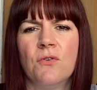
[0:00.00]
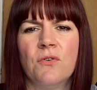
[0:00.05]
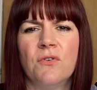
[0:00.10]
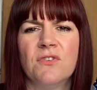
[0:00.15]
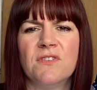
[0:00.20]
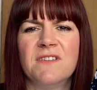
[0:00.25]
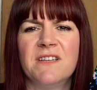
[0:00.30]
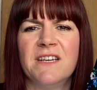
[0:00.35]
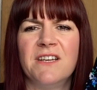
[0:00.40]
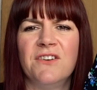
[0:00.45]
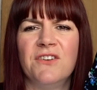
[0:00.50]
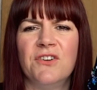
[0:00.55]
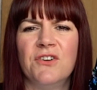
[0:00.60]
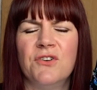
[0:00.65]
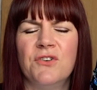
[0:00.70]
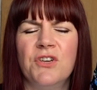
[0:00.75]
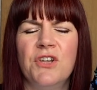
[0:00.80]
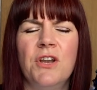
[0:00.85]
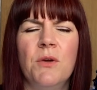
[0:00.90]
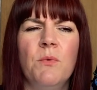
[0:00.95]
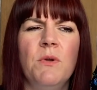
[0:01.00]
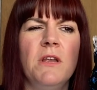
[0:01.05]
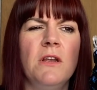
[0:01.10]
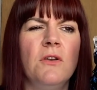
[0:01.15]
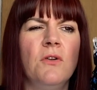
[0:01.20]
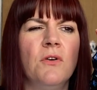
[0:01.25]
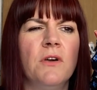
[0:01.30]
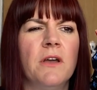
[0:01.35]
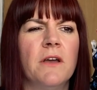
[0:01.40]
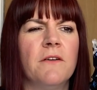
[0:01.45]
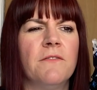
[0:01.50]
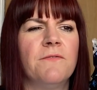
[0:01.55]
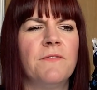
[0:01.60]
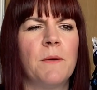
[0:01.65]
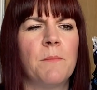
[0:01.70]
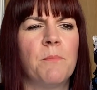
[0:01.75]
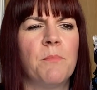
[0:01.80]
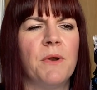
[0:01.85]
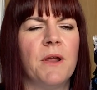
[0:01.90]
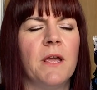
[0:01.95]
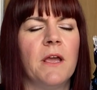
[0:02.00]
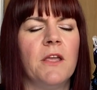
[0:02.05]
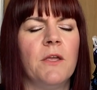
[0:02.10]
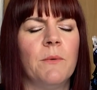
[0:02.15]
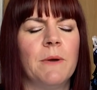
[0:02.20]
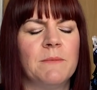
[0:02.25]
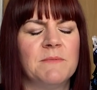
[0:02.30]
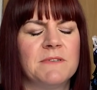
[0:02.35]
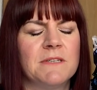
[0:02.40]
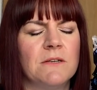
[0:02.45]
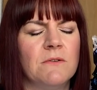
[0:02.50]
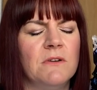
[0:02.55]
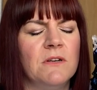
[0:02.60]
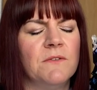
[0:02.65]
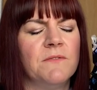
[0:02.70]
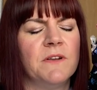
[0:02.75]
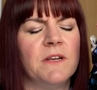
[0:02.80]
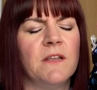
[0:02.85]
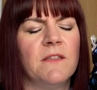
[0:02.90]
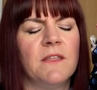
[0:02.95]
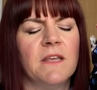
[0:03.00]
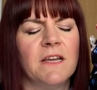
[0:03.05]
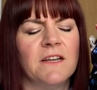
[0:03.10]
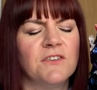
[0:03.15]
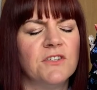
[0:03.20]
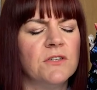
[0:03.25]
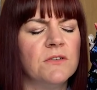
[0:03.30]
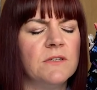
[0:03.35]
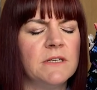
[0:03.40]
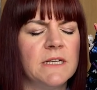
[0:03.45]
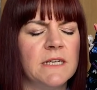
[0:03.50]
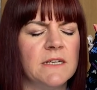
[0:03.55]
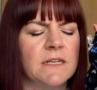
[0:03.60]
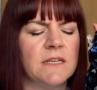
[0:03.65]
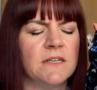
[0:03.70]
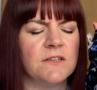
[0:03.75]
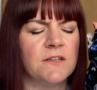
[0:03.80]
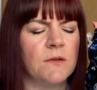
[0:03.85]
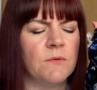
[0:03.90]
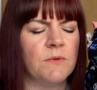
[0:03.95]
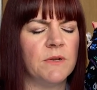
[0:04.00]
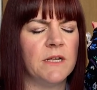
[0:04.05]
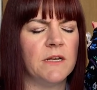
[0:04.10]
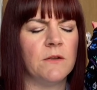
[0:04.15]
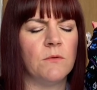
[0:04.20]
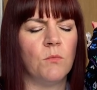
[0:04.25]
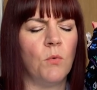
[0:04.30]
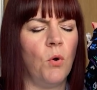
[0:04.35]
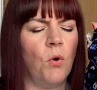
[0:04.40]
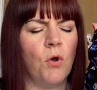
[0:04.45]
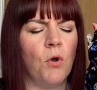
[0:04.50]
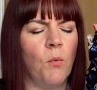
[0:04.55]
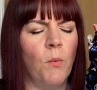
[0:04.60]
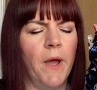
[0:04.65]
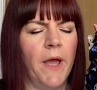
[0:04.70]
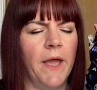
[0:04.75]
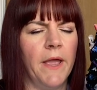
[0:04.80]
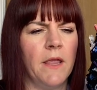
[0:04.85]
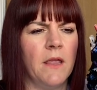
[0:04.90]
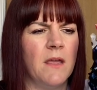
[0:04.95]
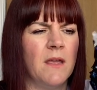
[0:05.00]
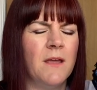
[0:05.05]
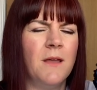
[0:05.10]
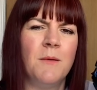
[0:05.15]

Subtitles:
say no. You know, when you look at a fabric, you absolutely love it, you think, I don't need it, walk away.